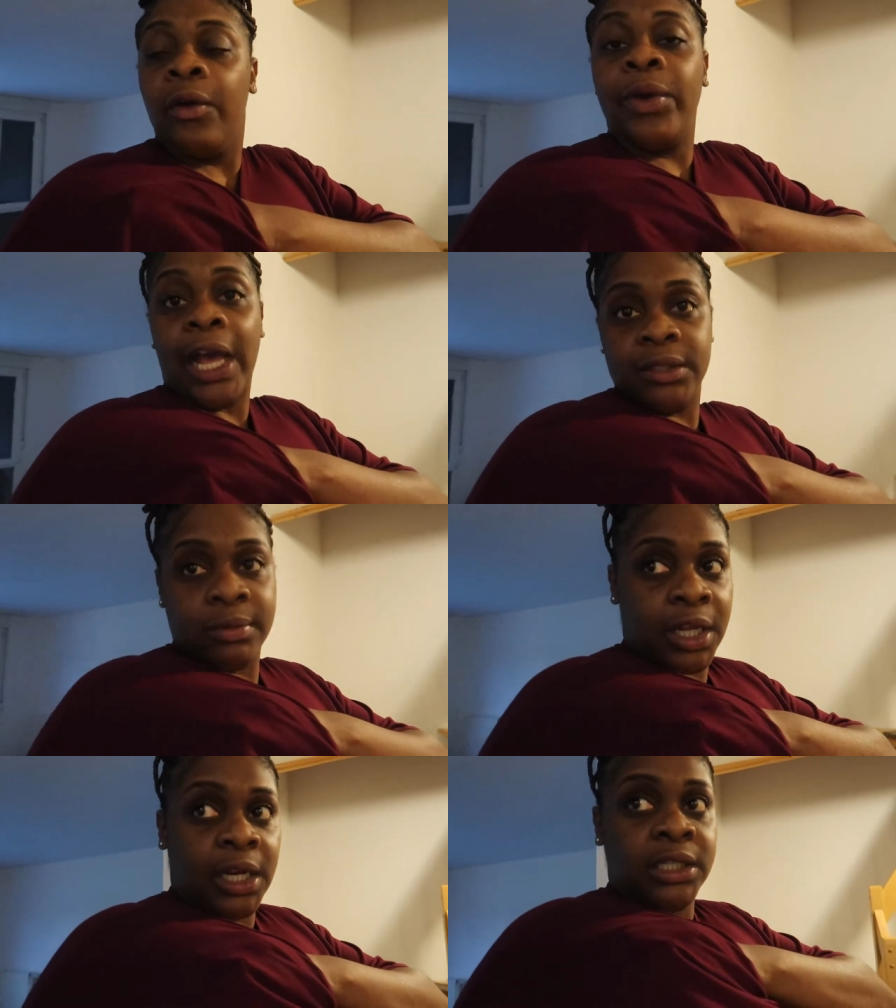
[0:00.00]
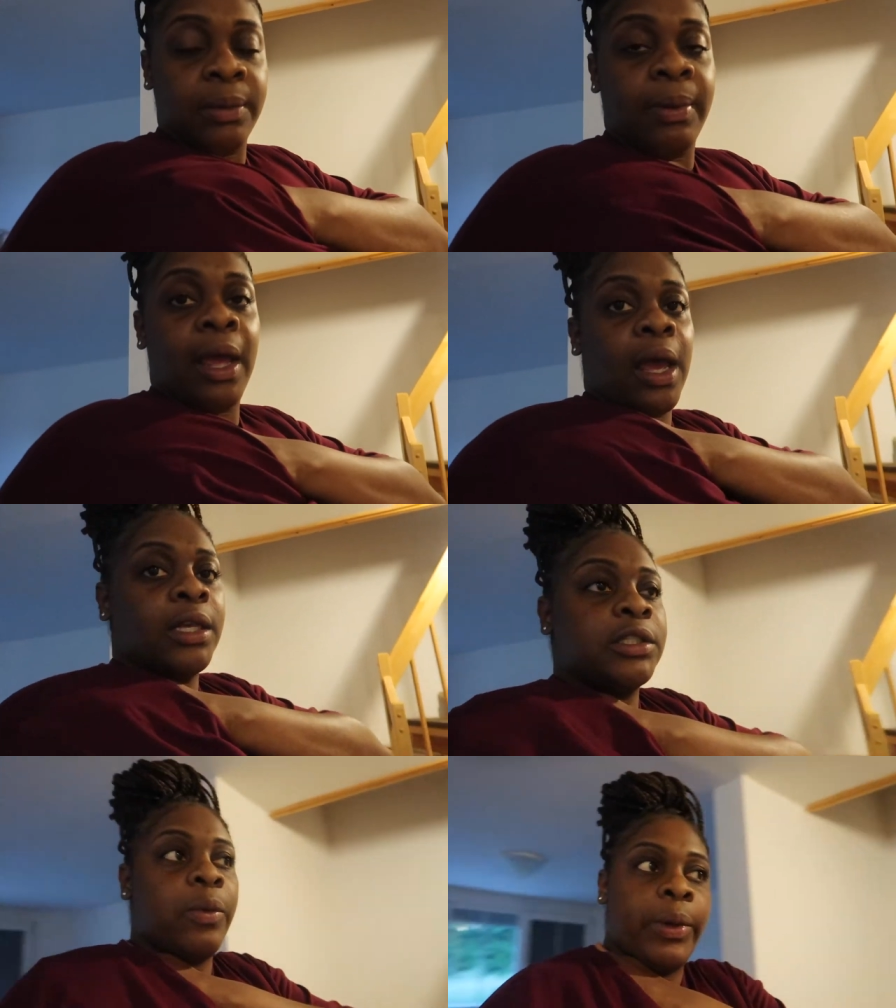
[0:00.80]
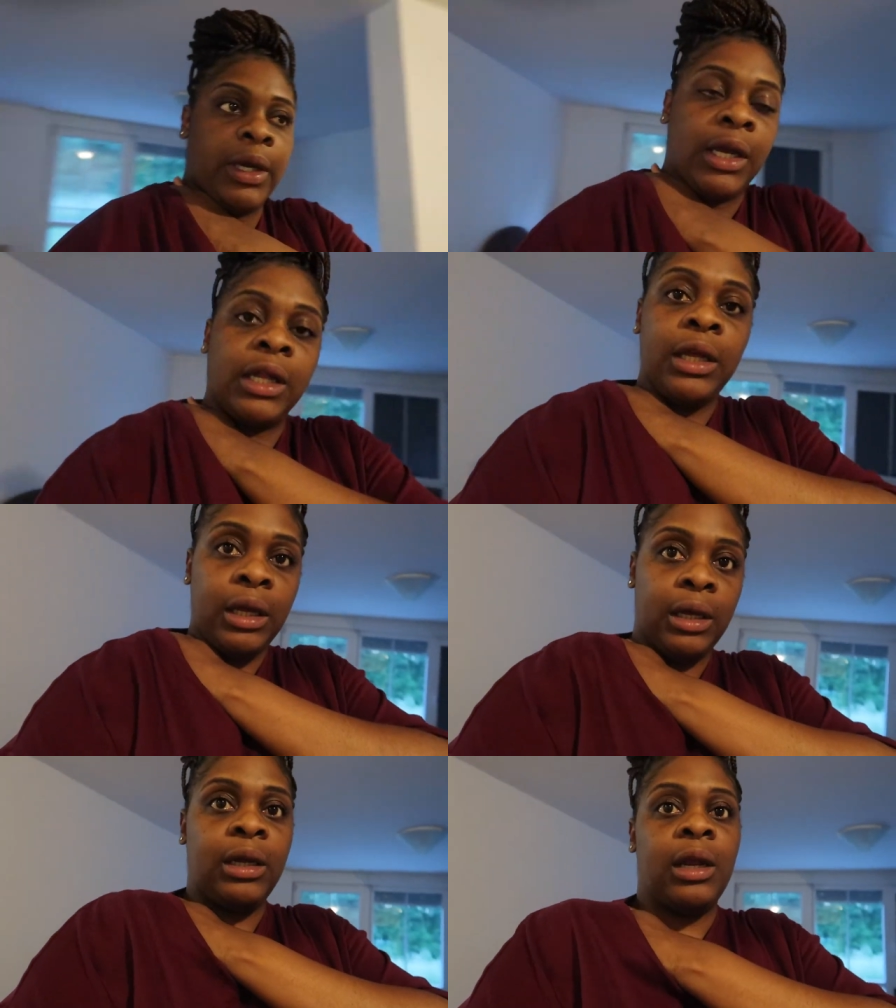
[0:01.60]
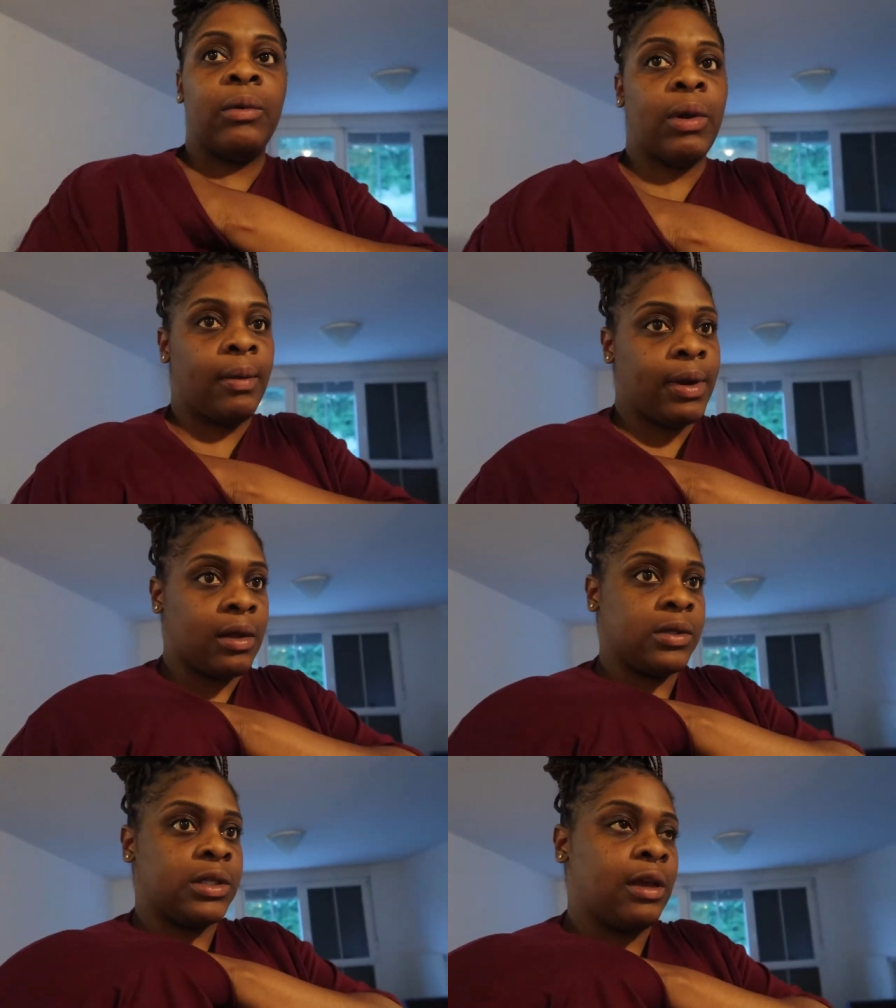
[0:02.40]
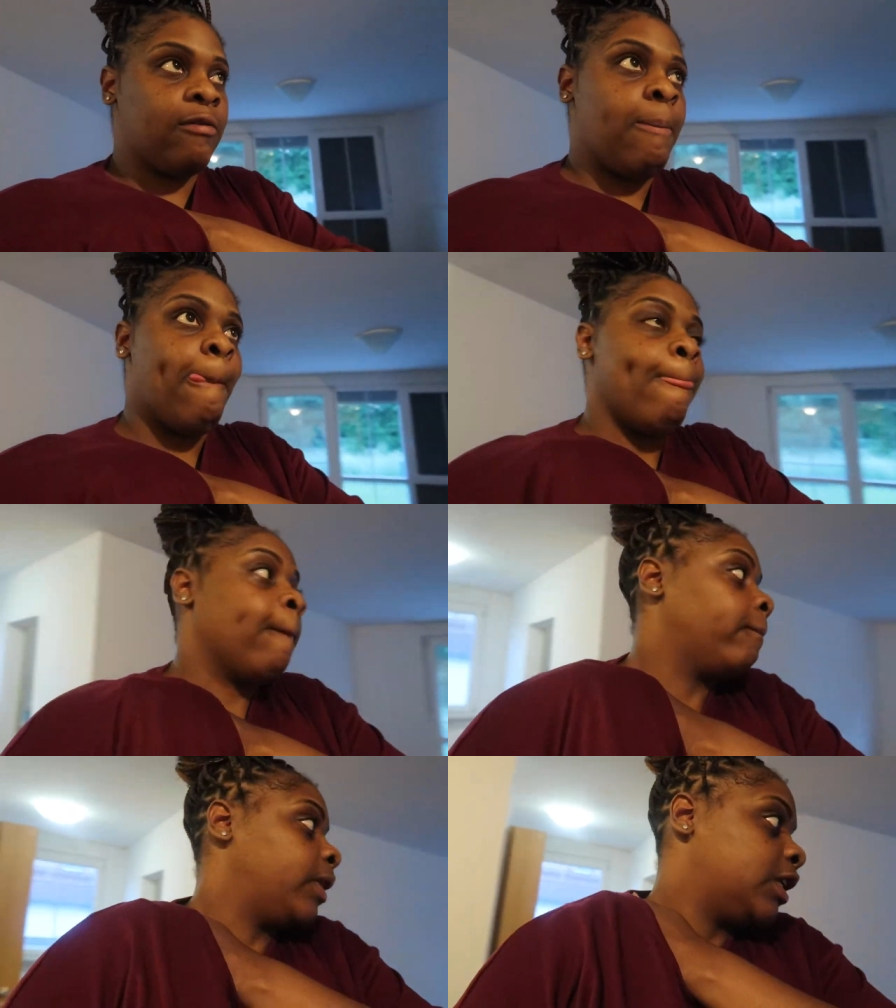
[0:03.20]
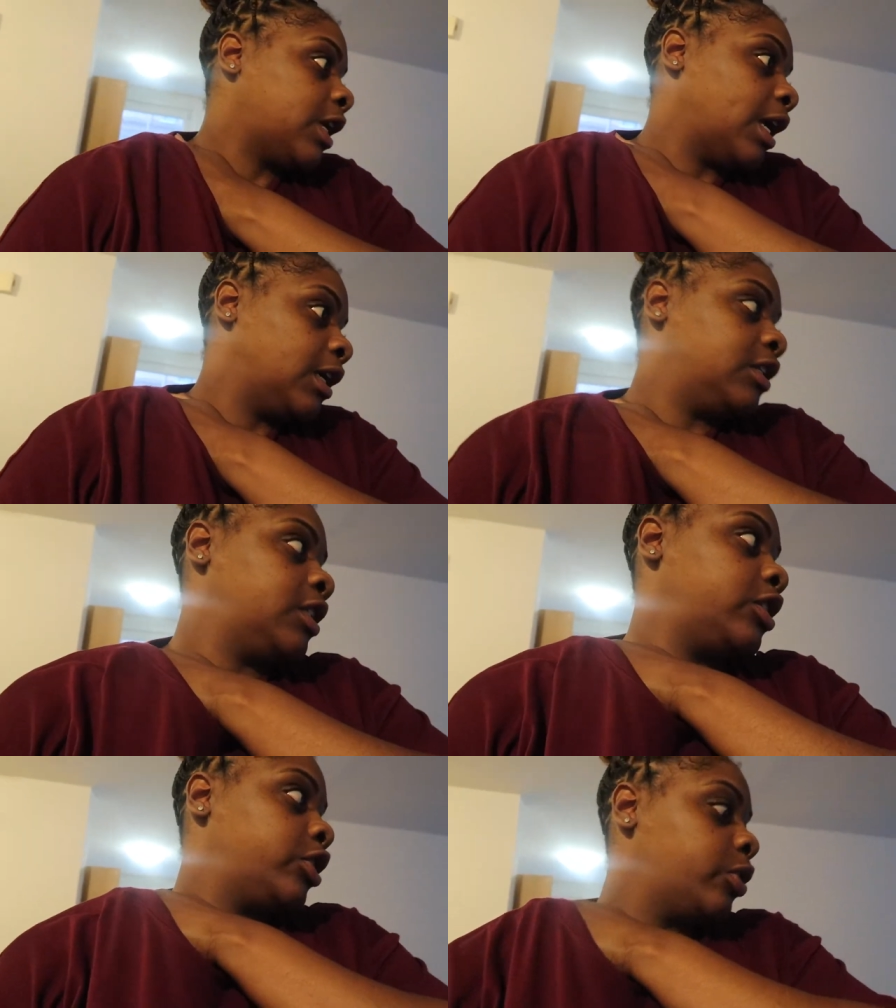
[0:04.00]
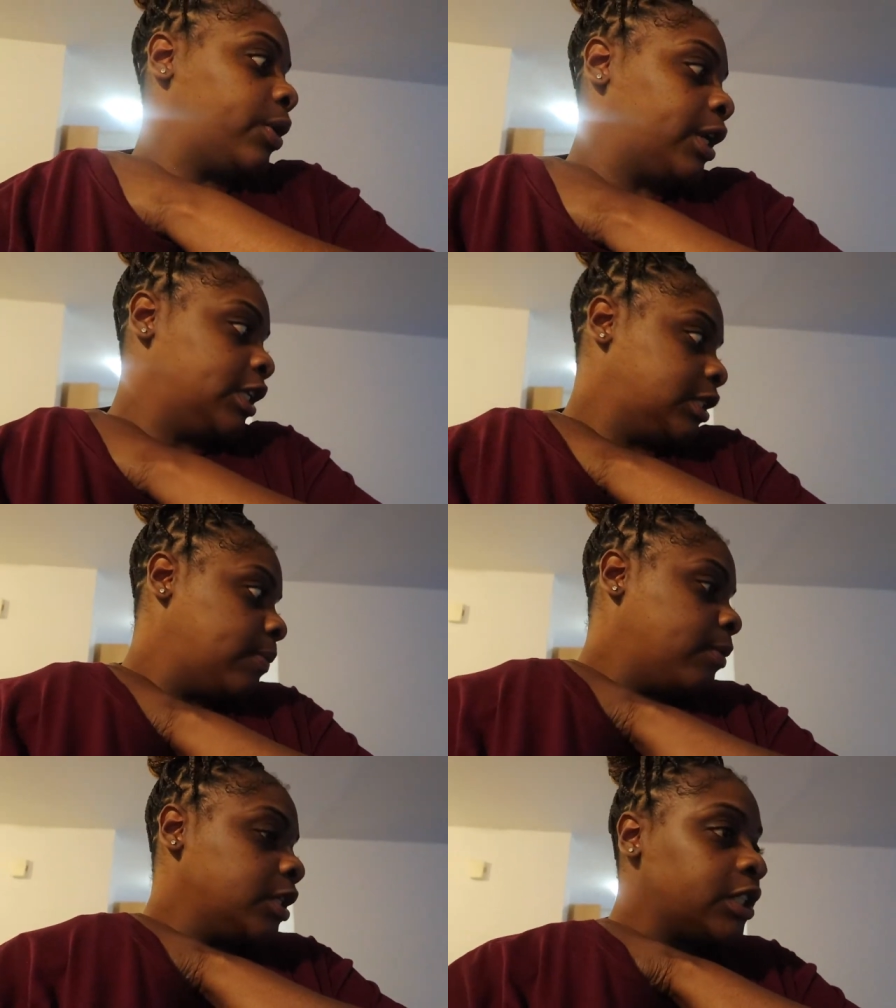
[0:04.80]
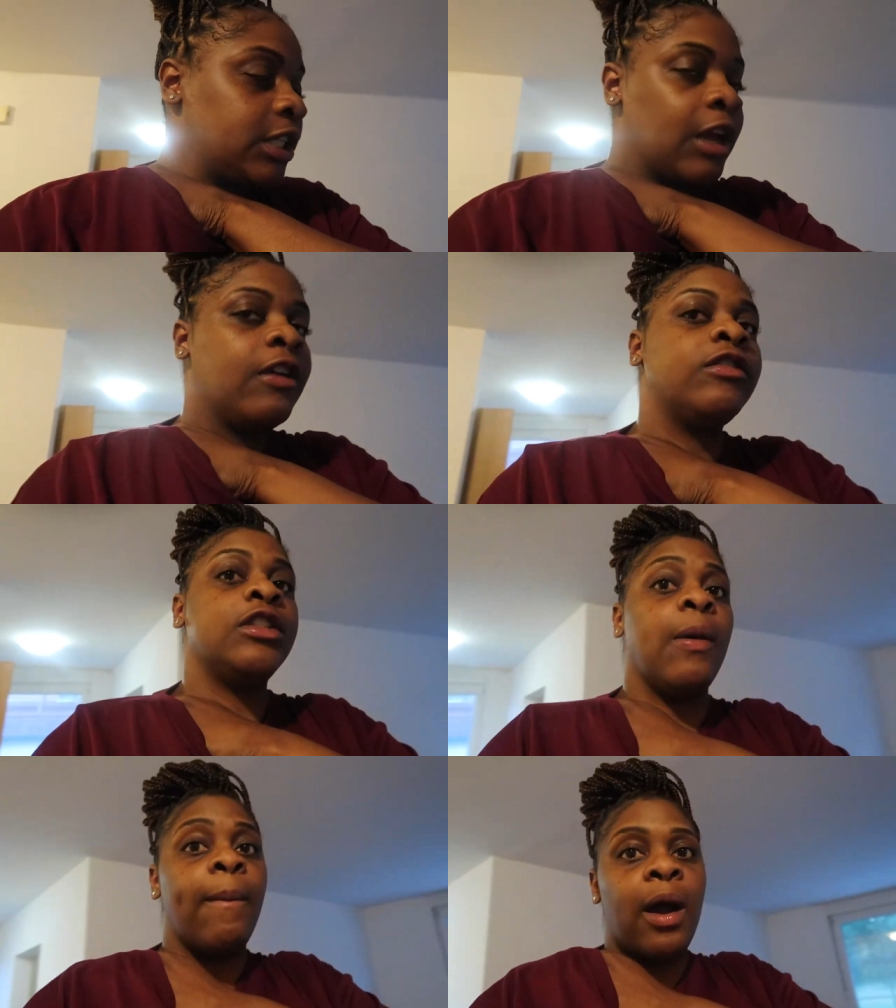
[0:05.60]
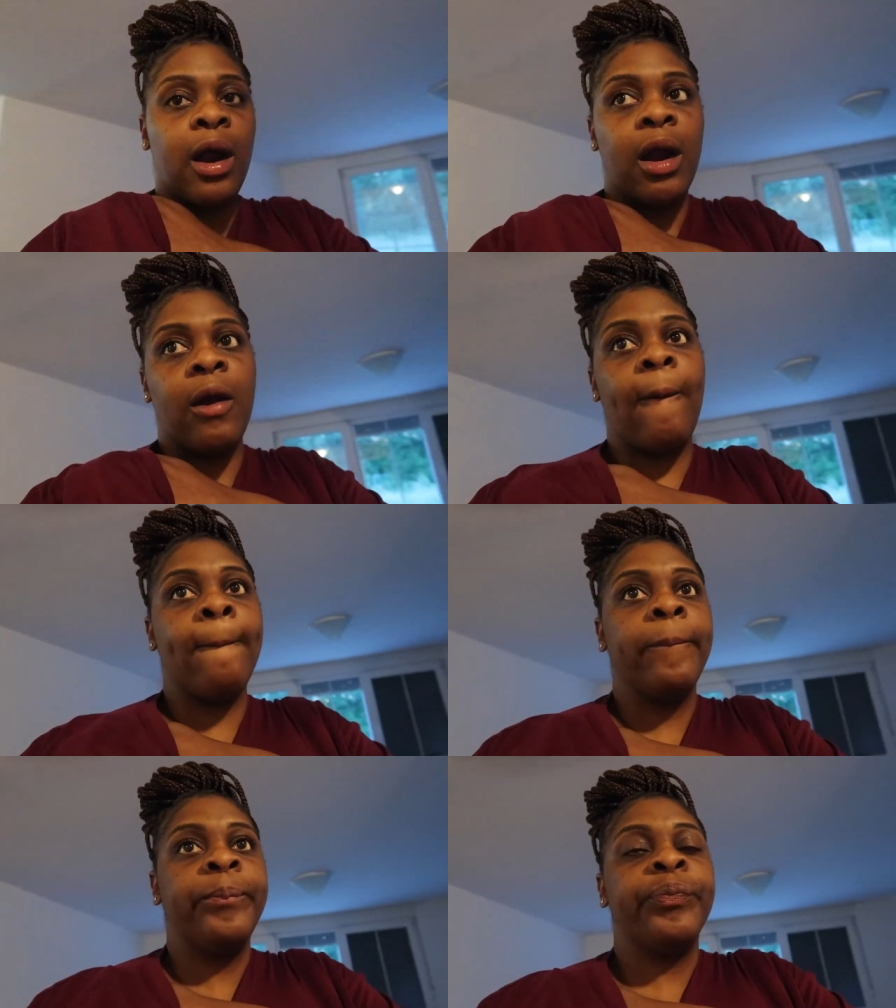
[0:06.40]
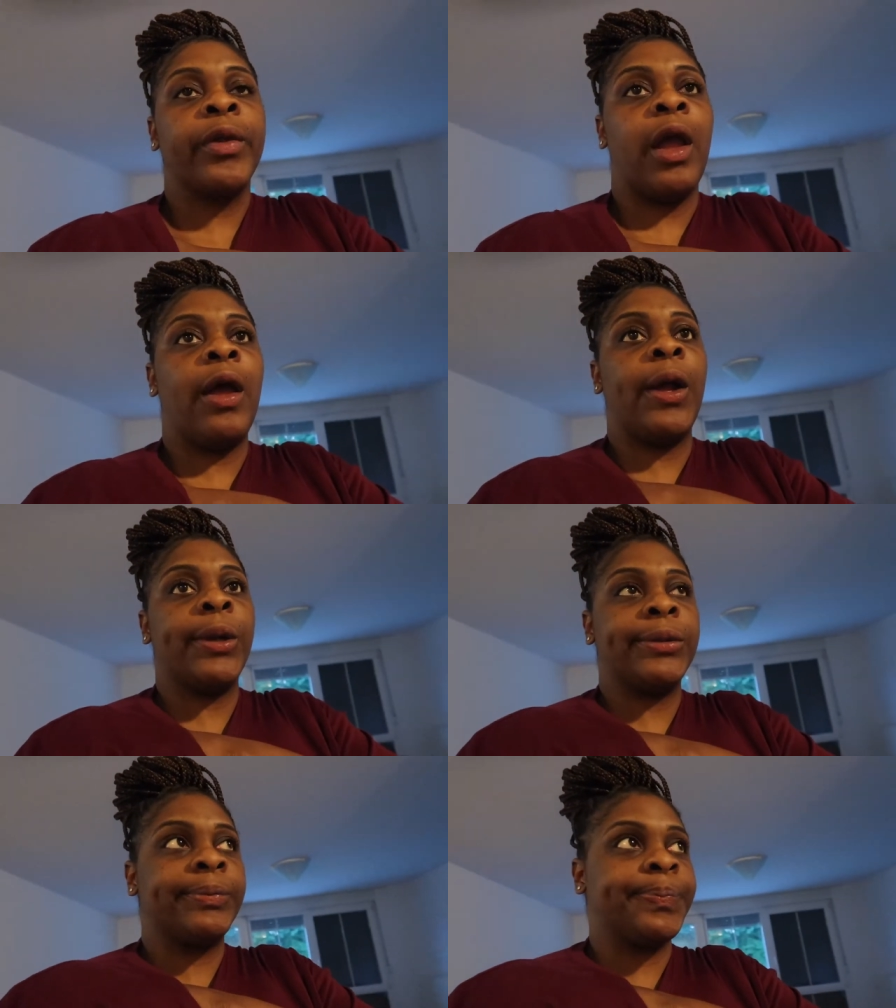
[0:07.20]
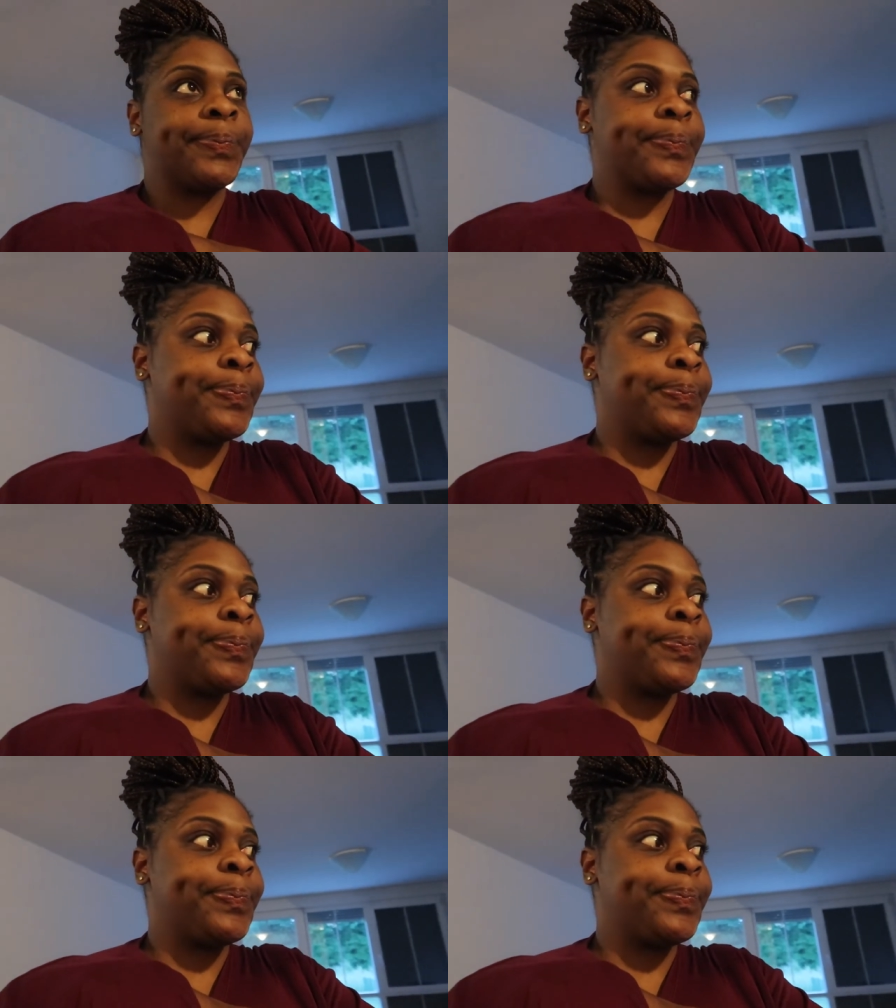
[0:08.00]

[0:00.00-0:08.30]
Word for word: We got some cleaning supplies so we can clean and wipe down stuff, and so I can go to the store and get some more stuff tomorrow. That's